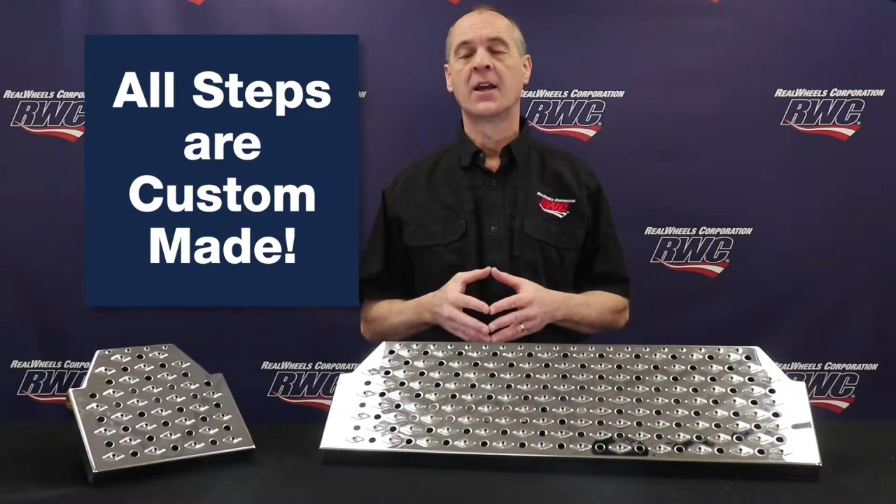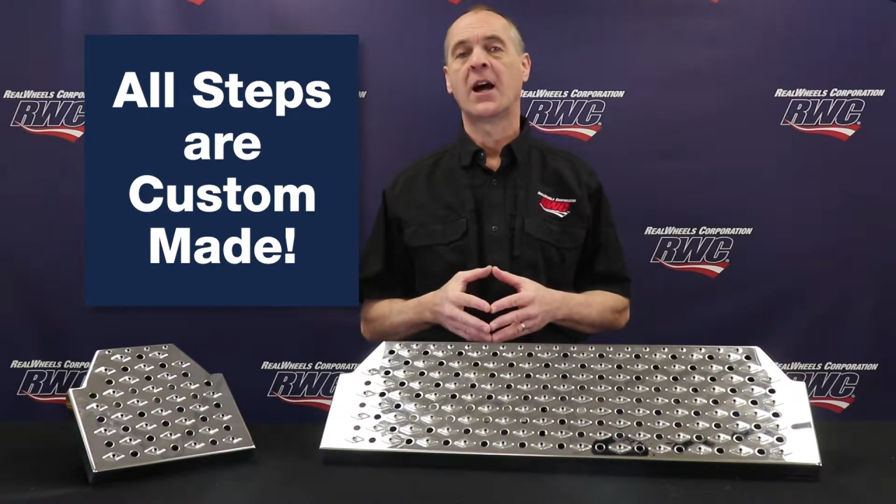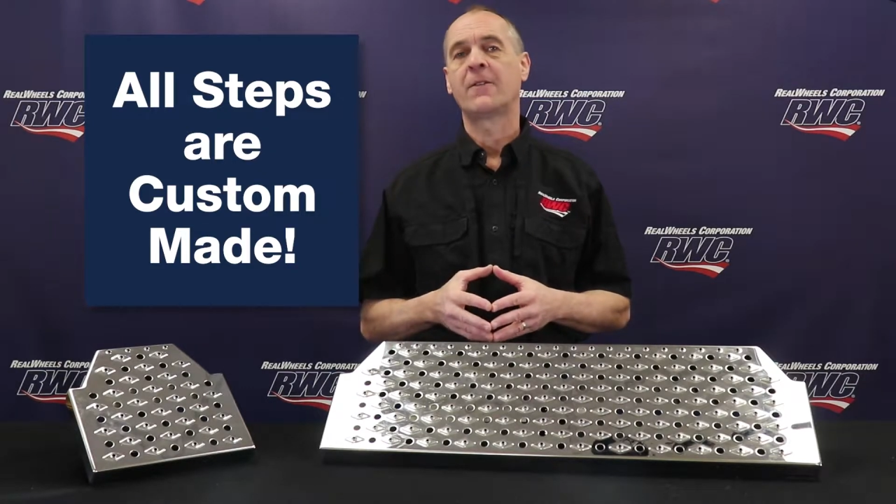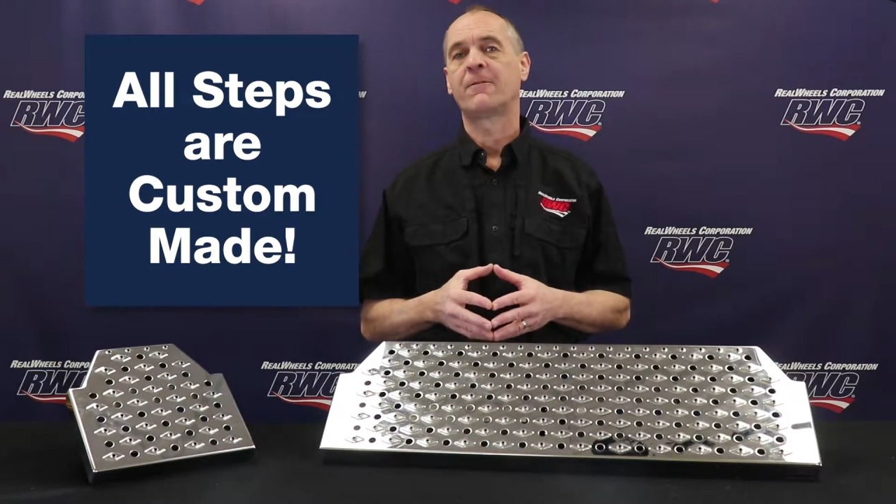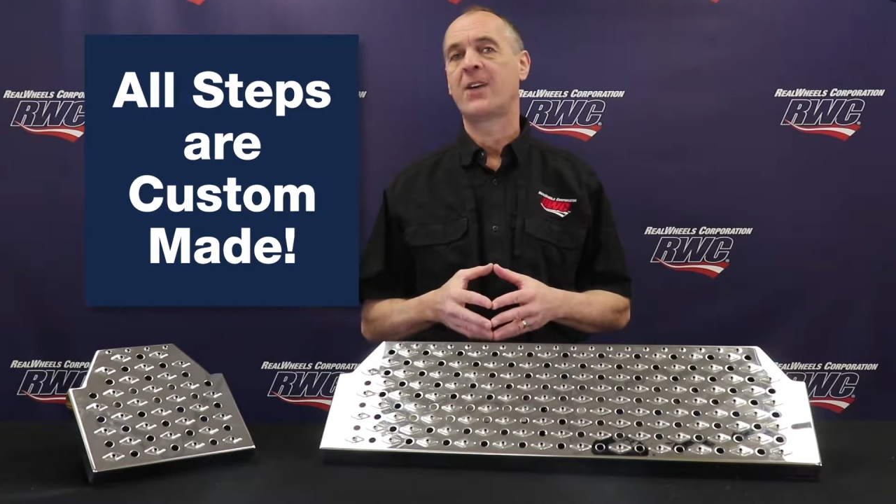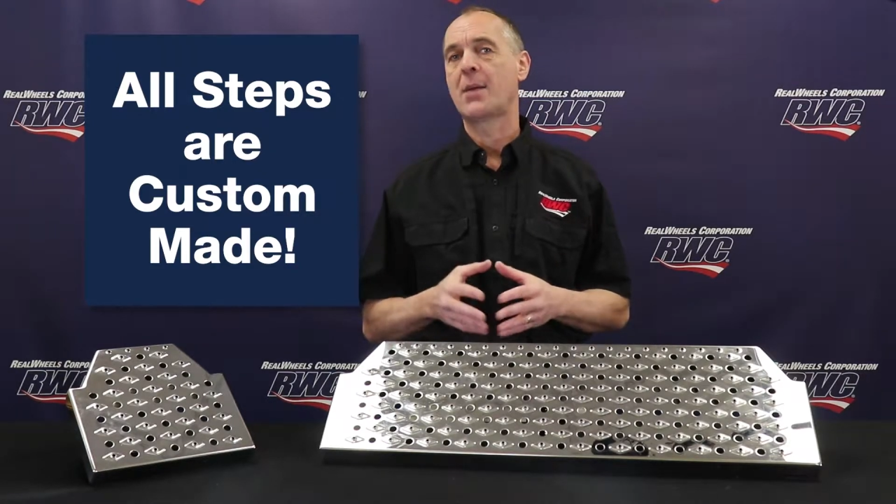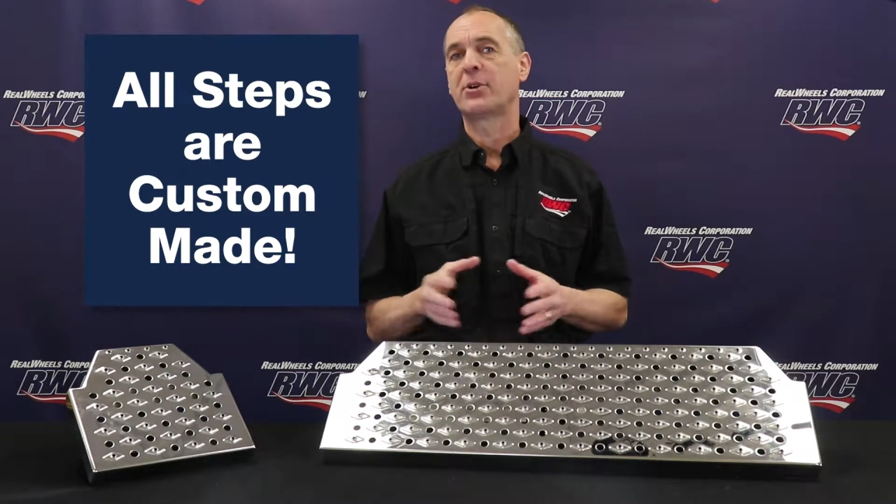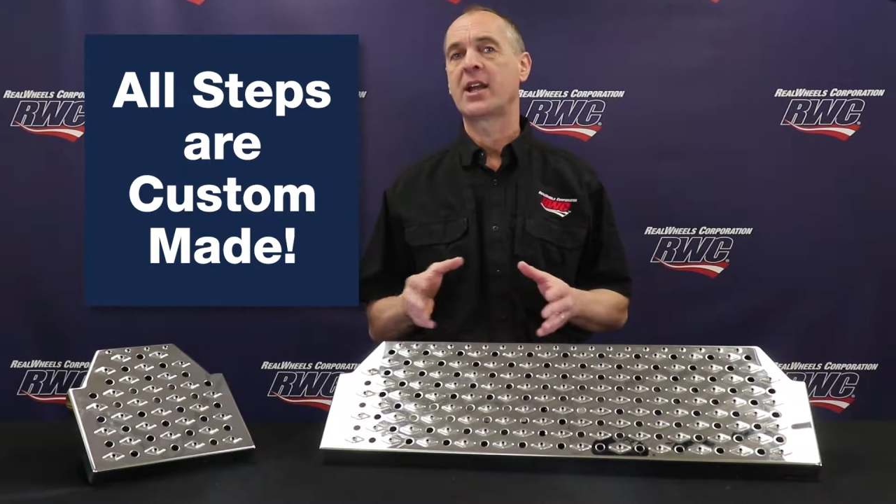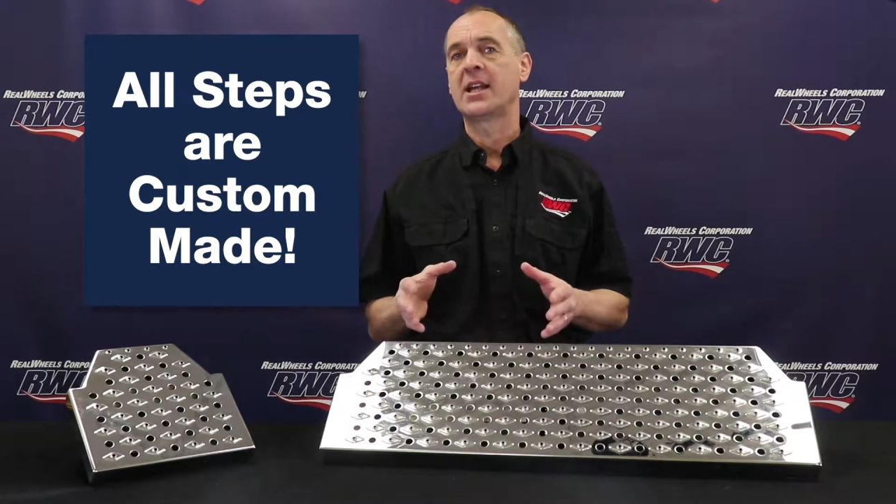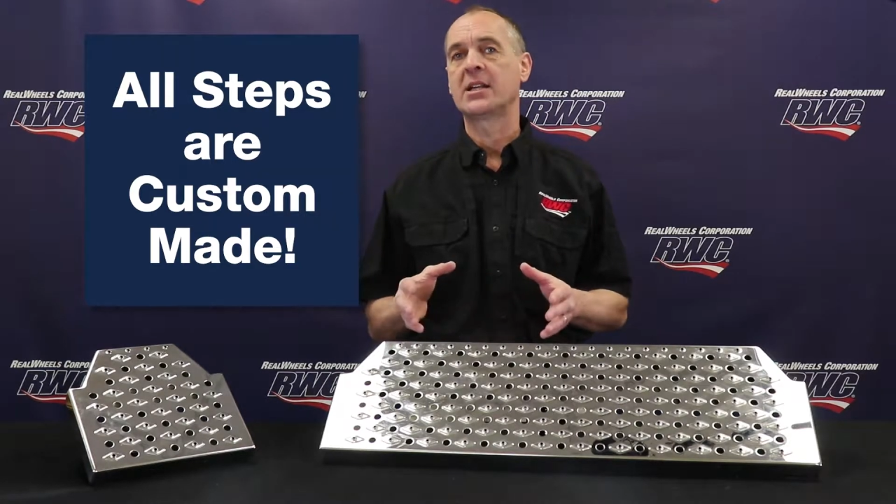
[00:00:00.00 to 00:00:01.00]
Our
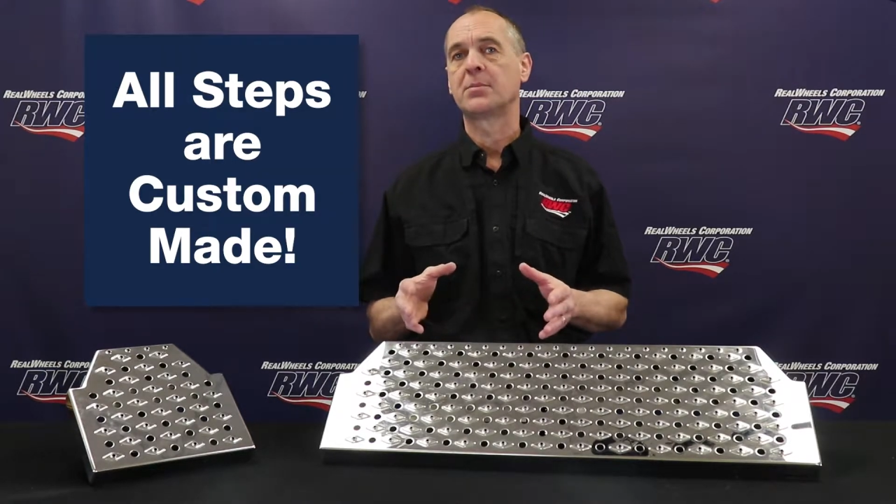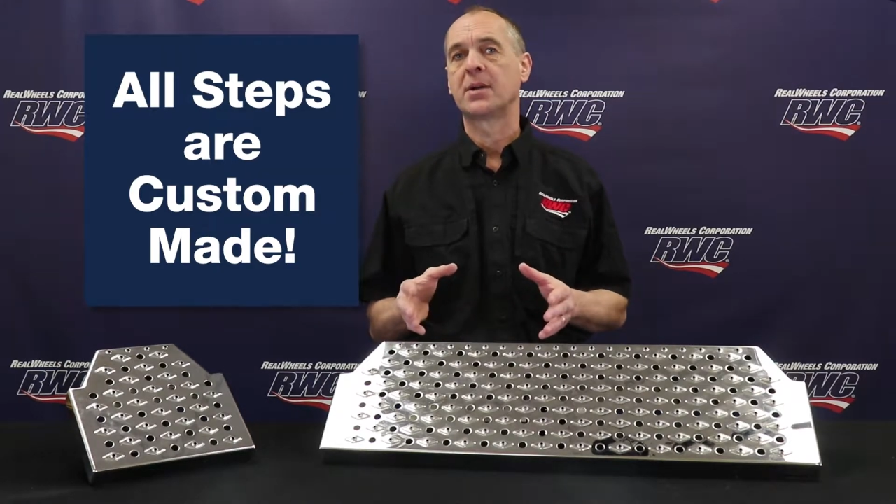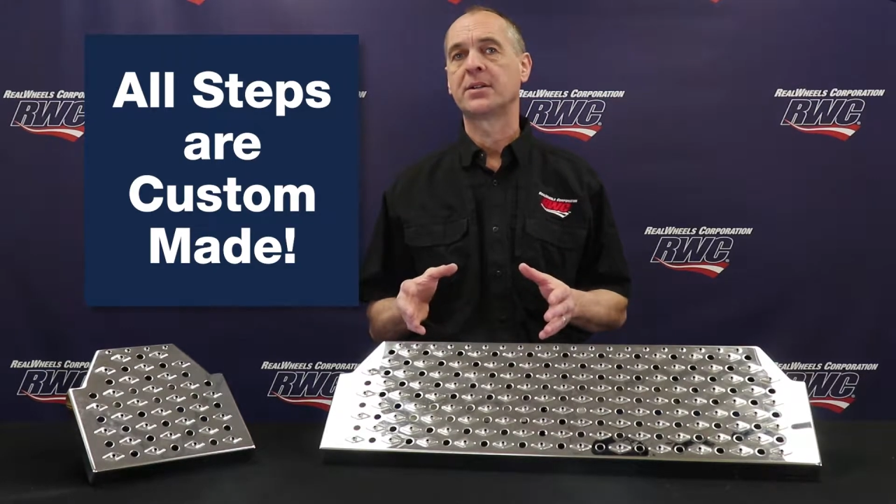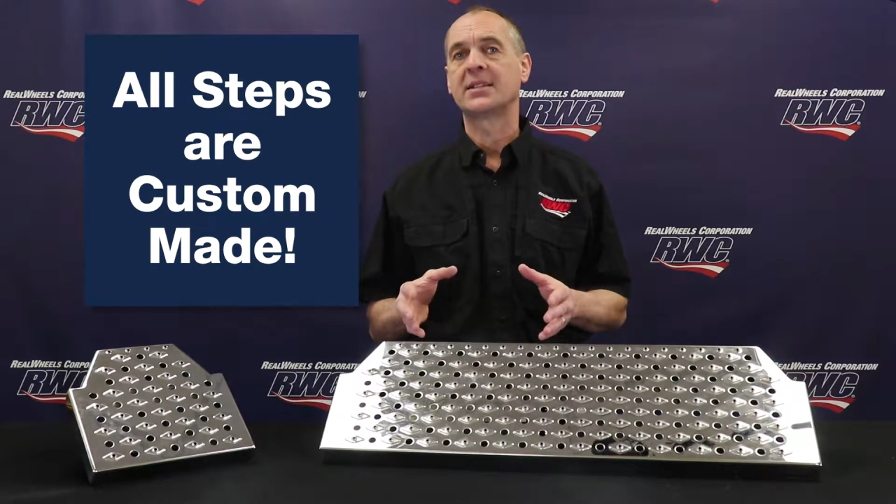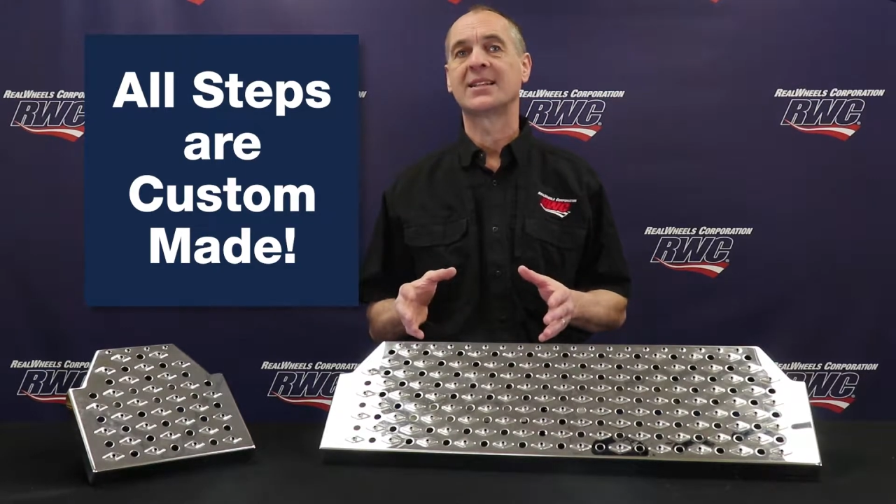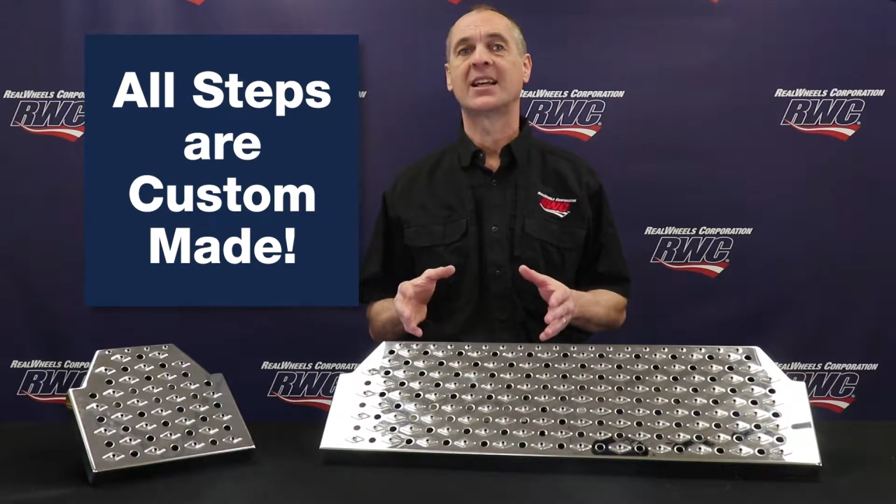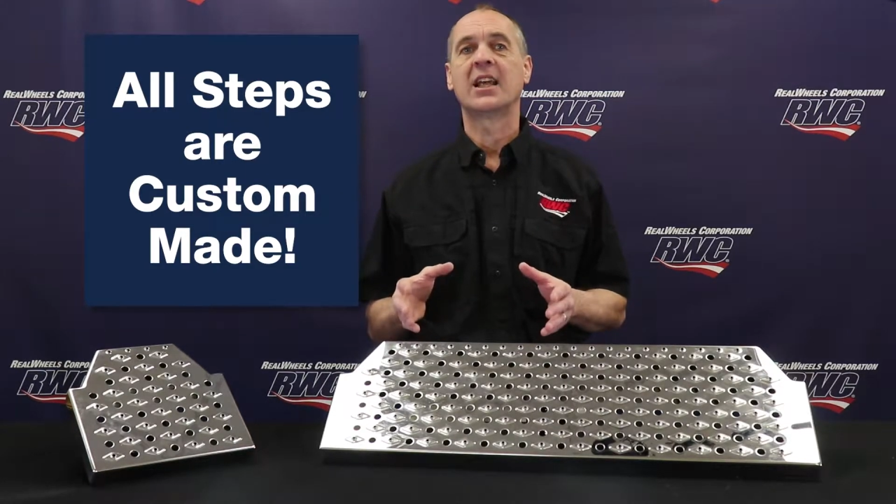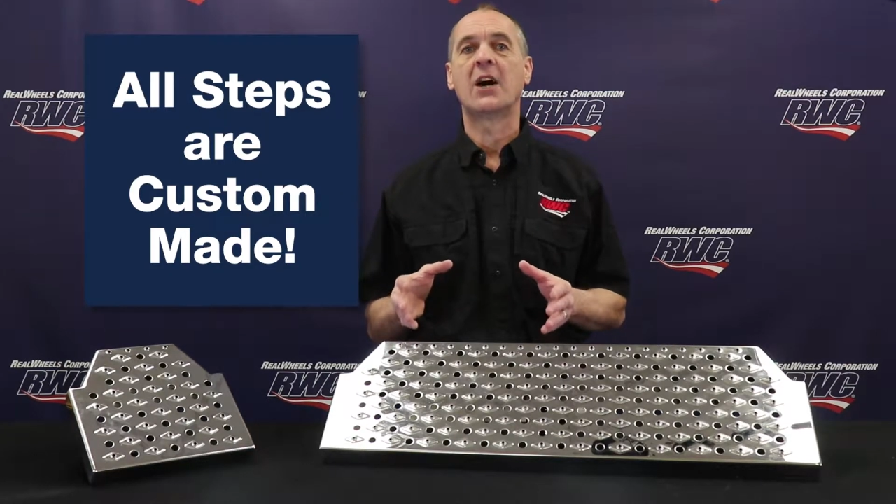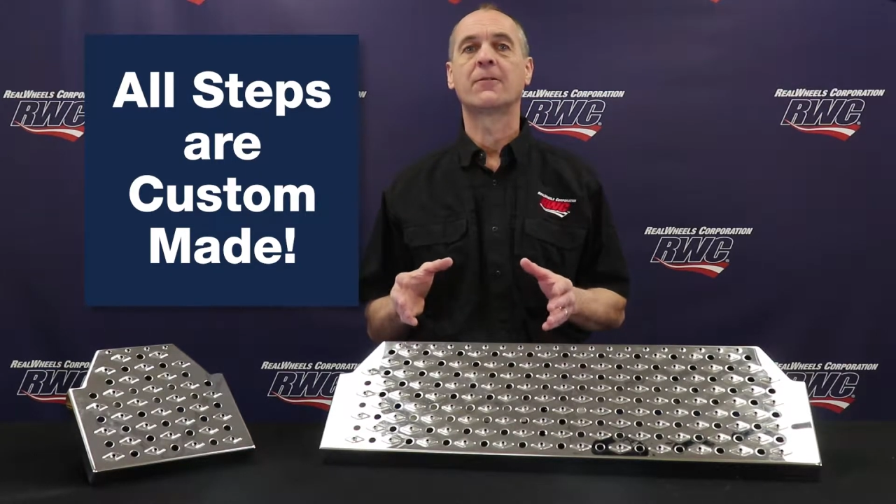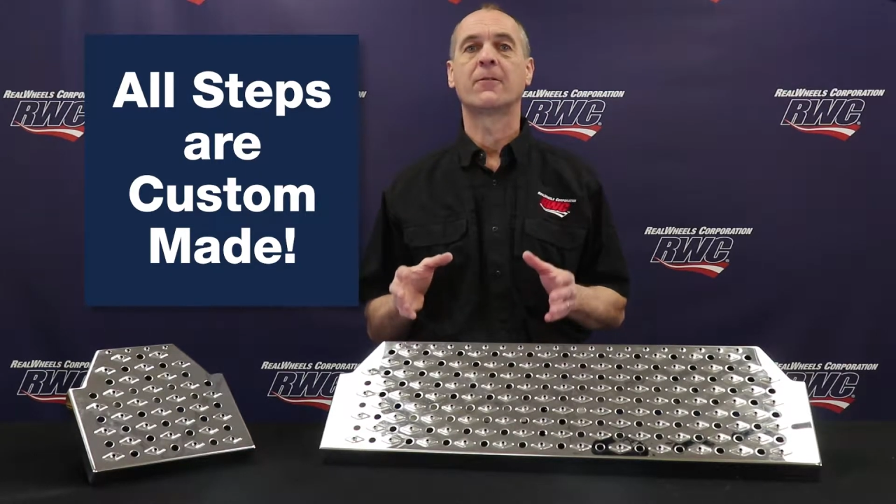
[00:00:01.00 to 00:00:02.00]
fabricating abilities
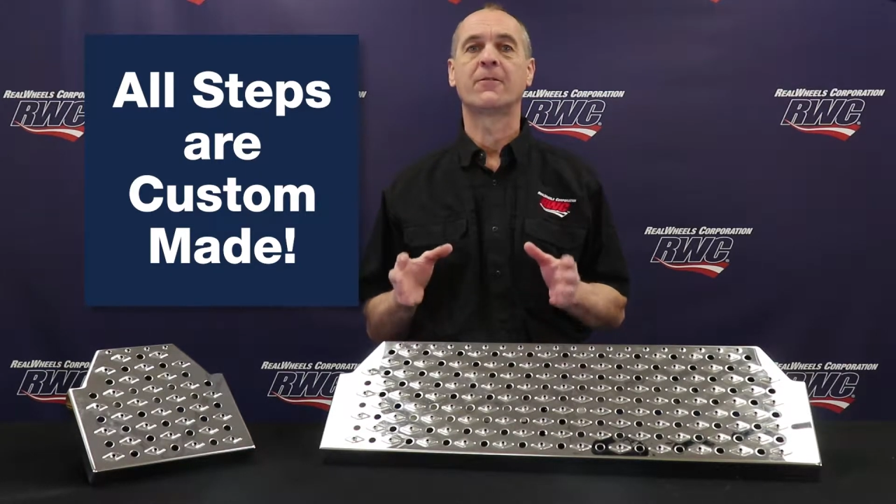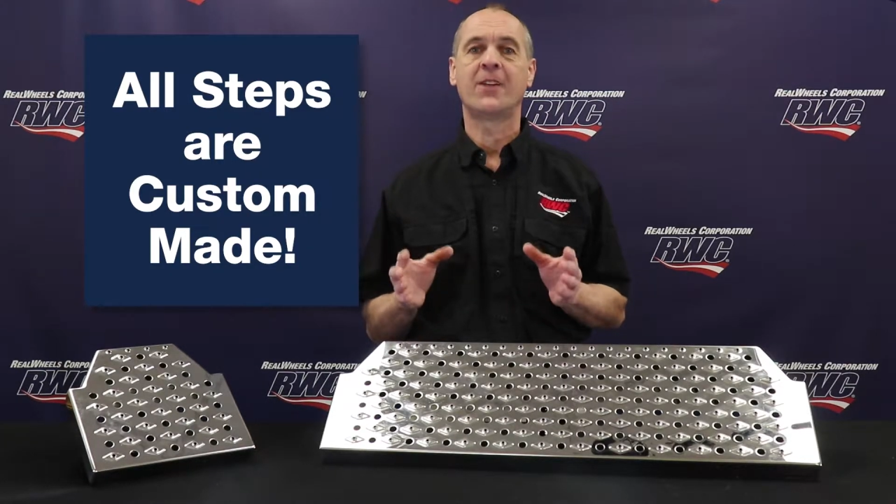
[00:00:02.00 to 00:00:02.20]
allow for